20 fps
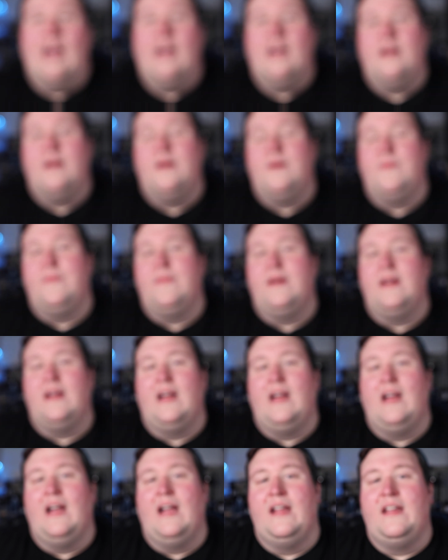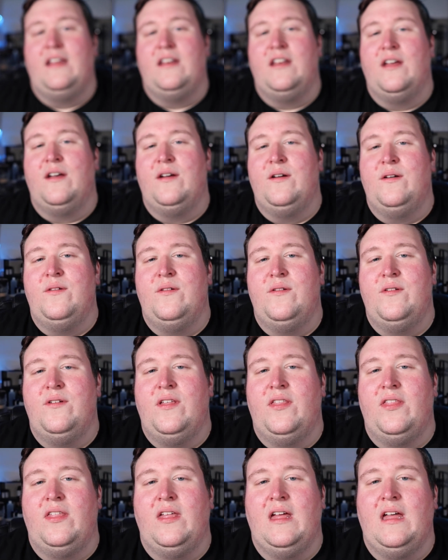I
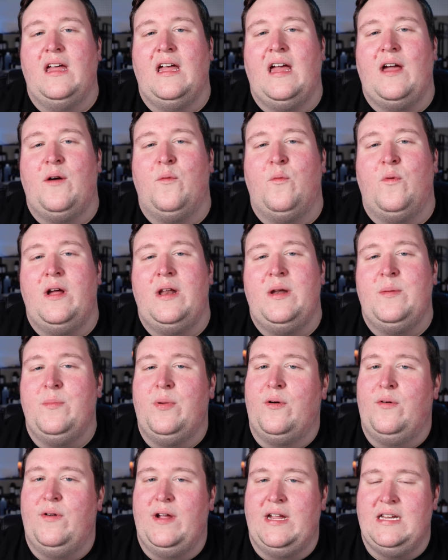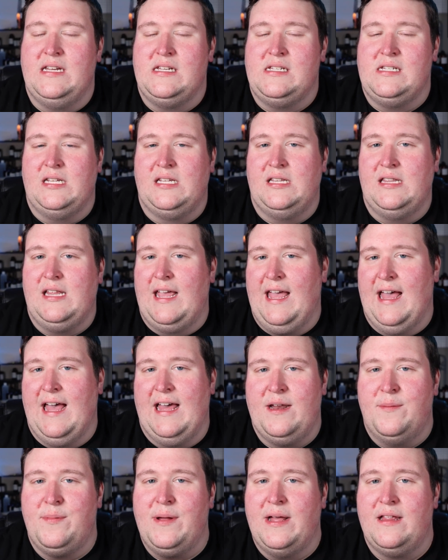know that at one point they
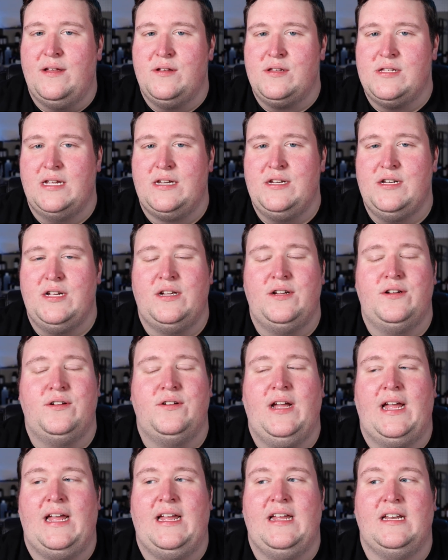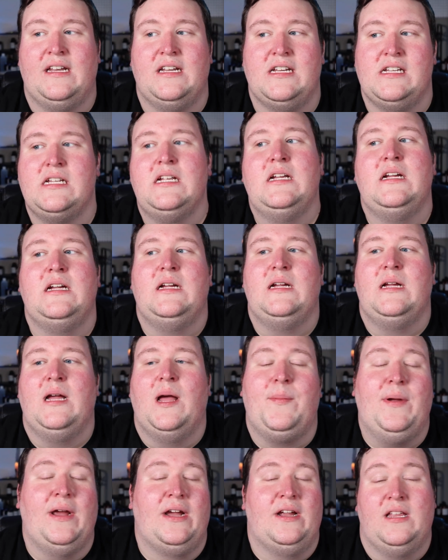had a Palo Santo, and
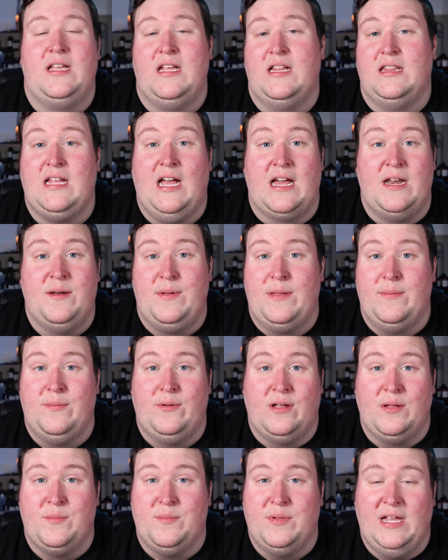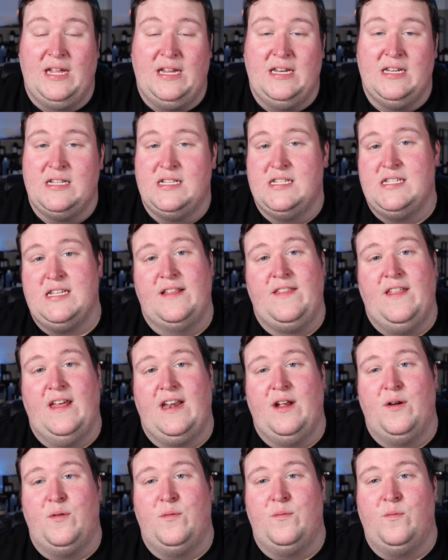apparently a lot of people complained and said
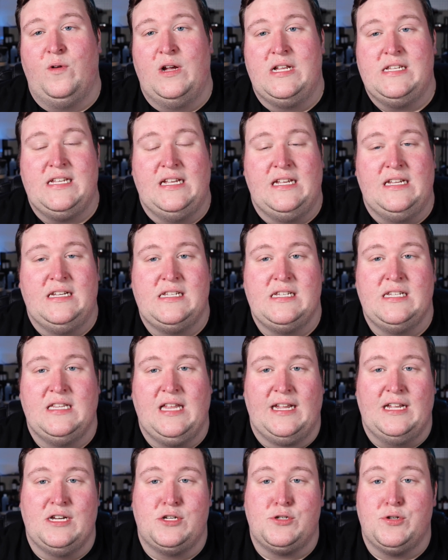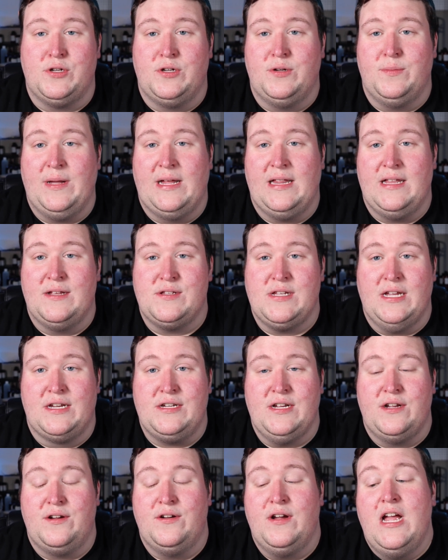that it wasn't like a true Palo
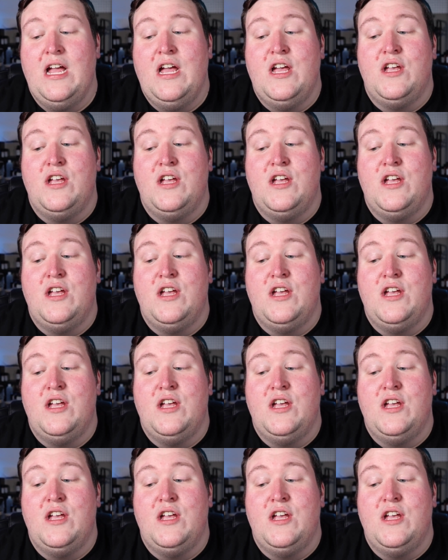Santo.